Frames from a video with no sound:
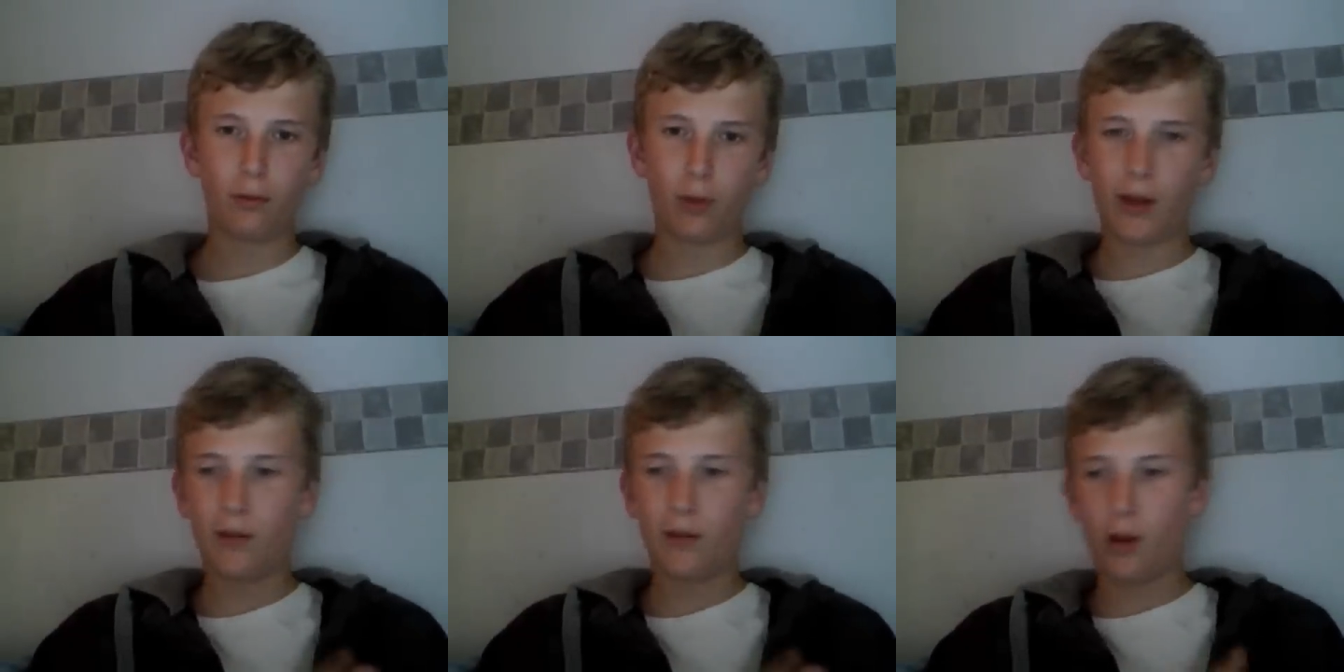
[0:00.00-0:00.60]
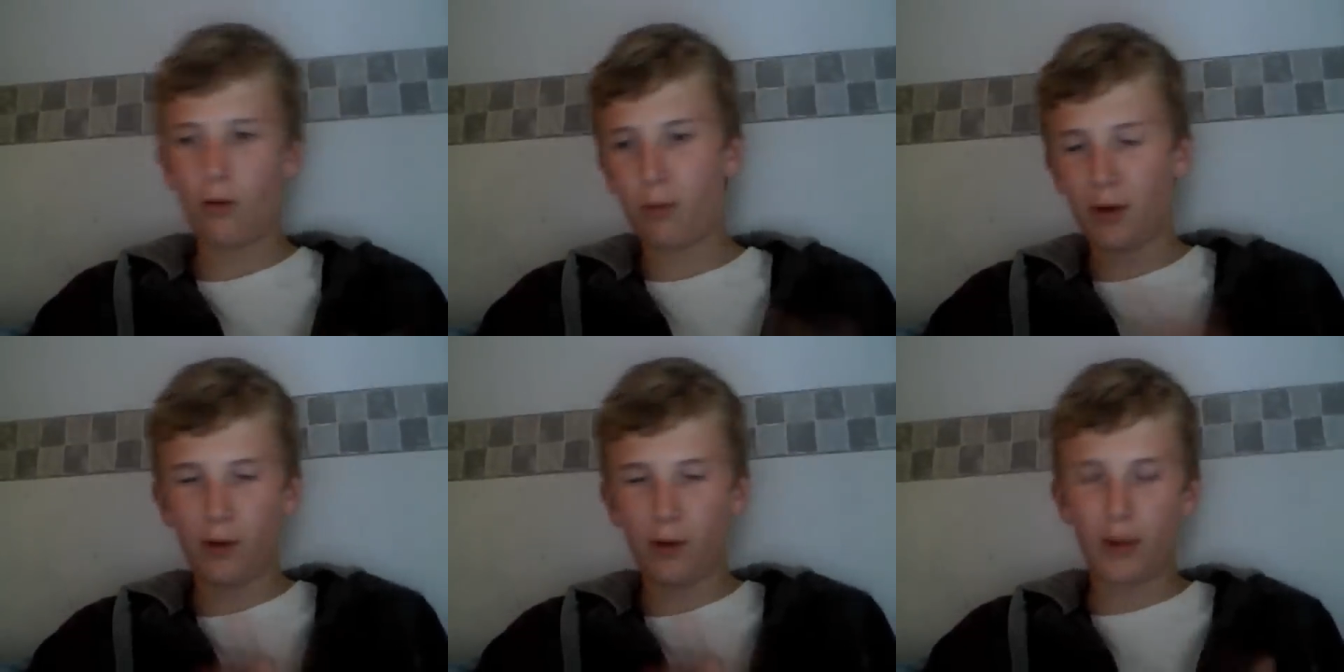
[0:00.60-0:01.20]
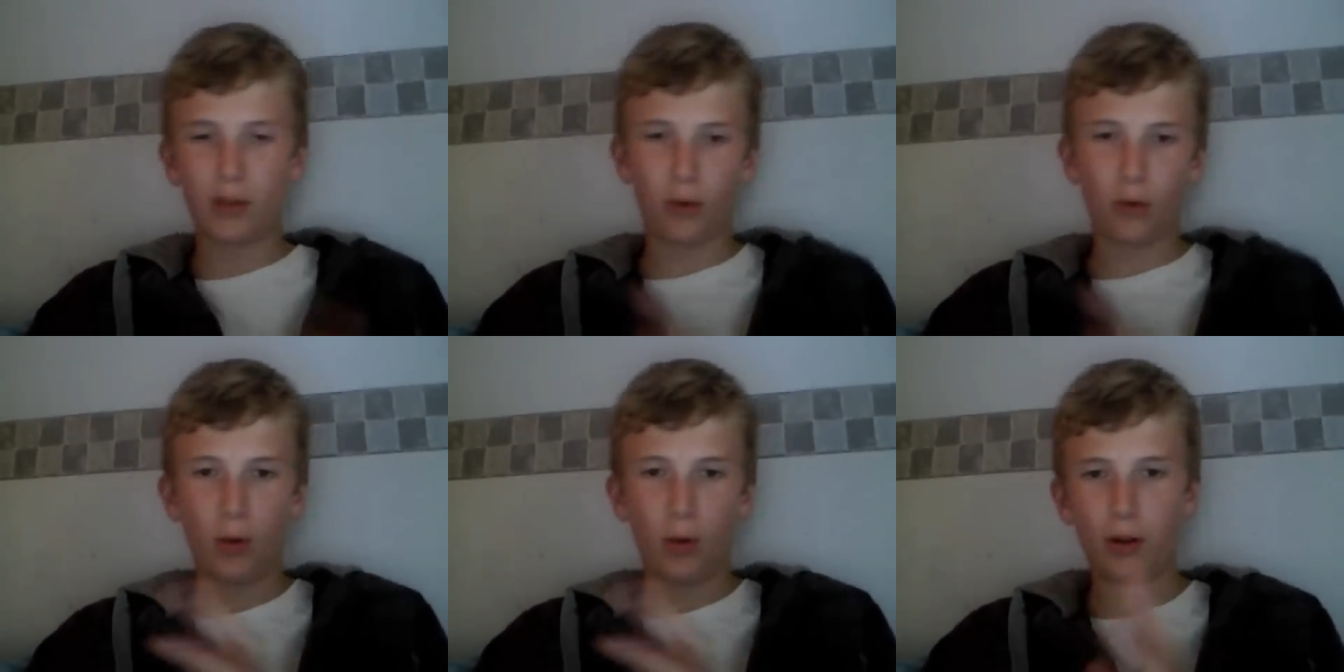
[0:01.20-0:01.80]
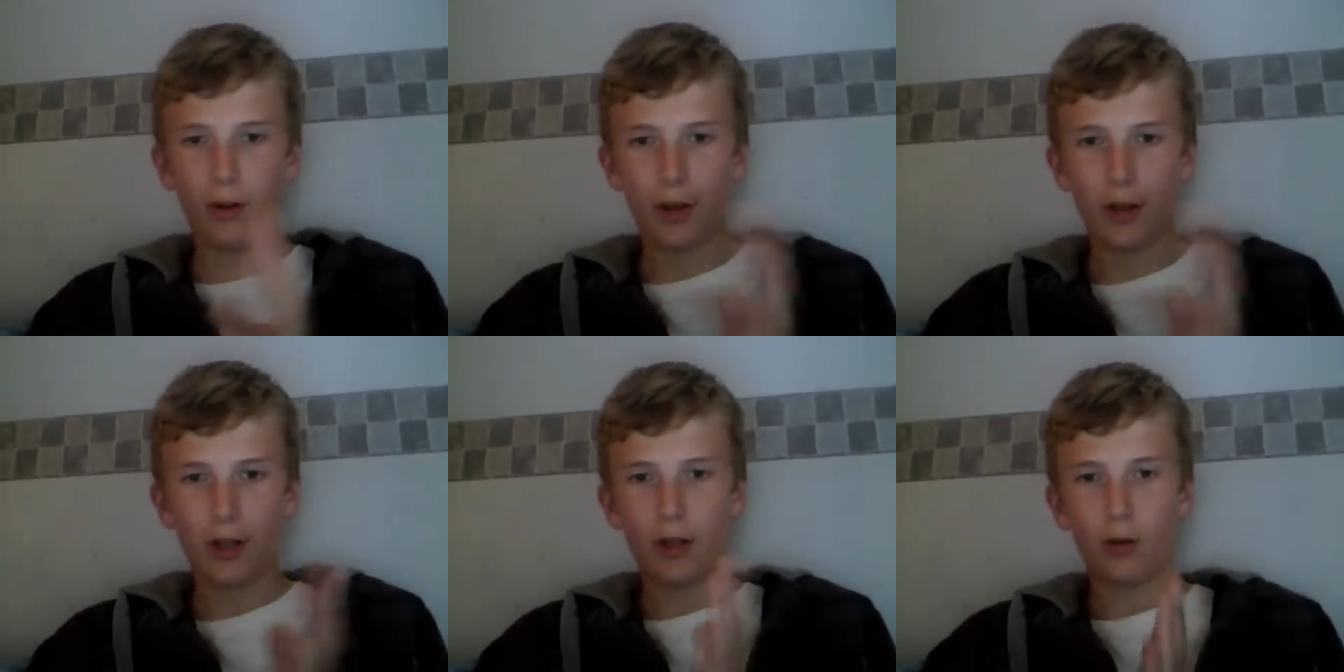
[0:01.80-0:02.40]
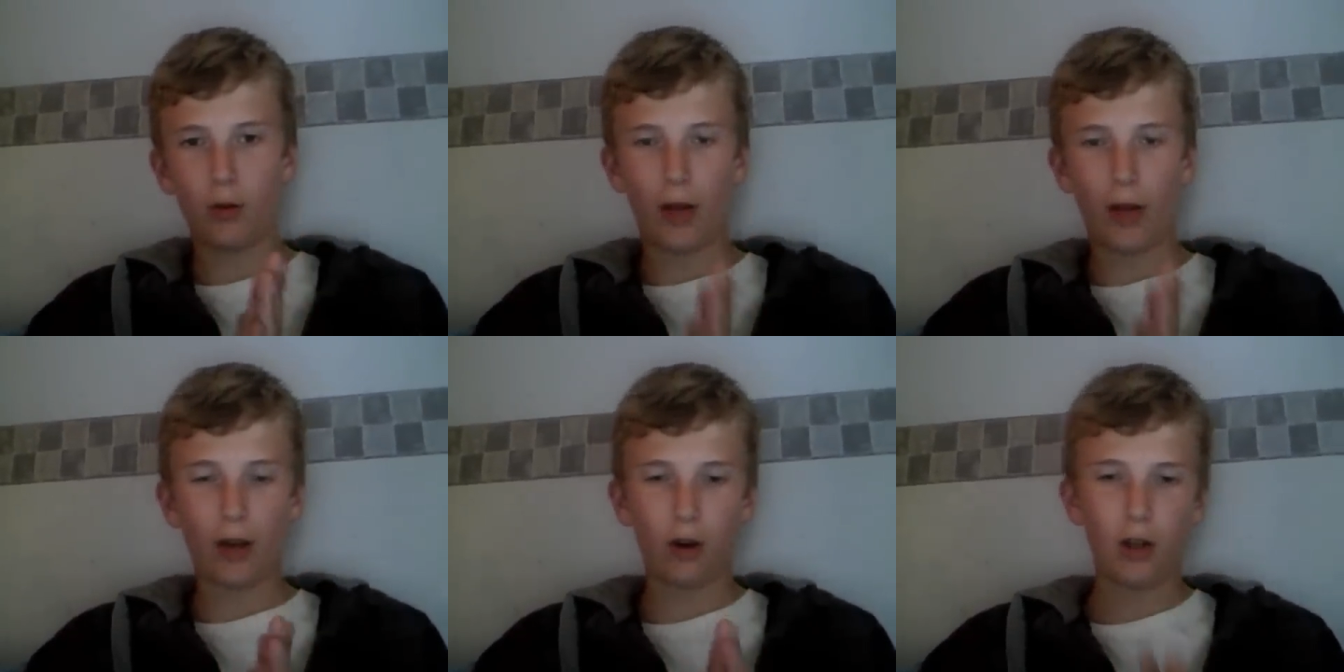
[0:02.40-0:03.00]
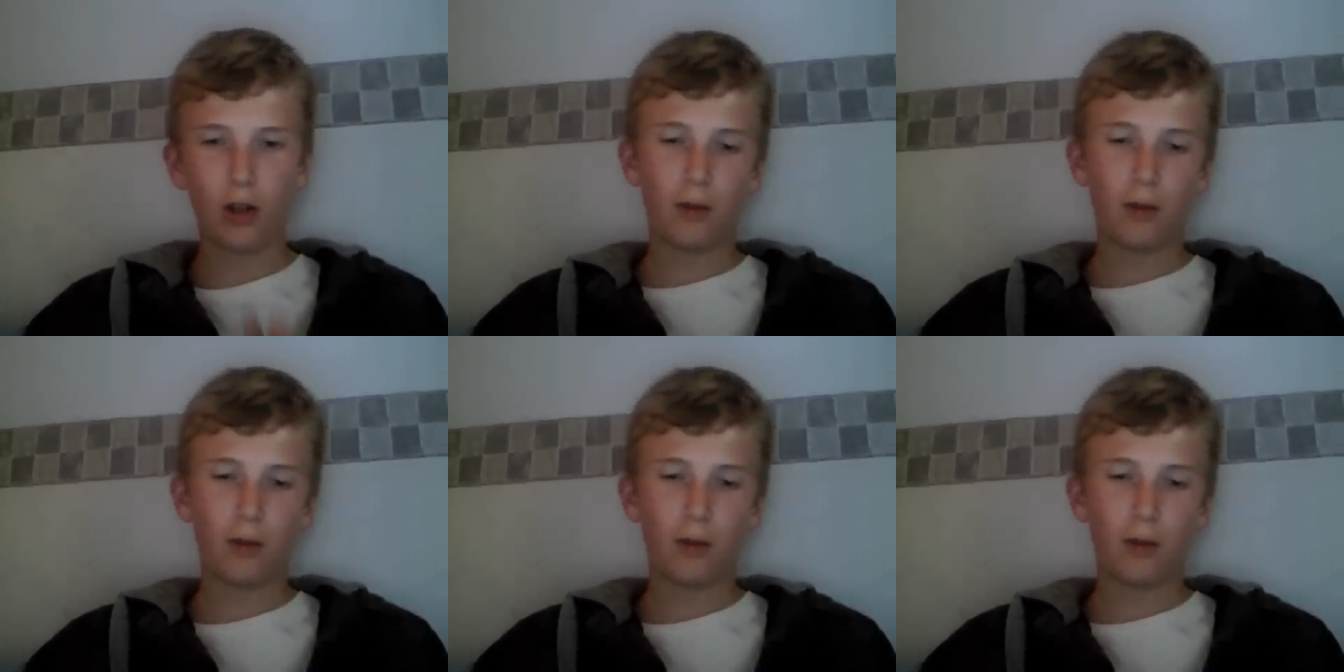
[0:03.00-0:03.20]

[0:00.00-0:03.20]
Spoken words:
preview each group and all that lot.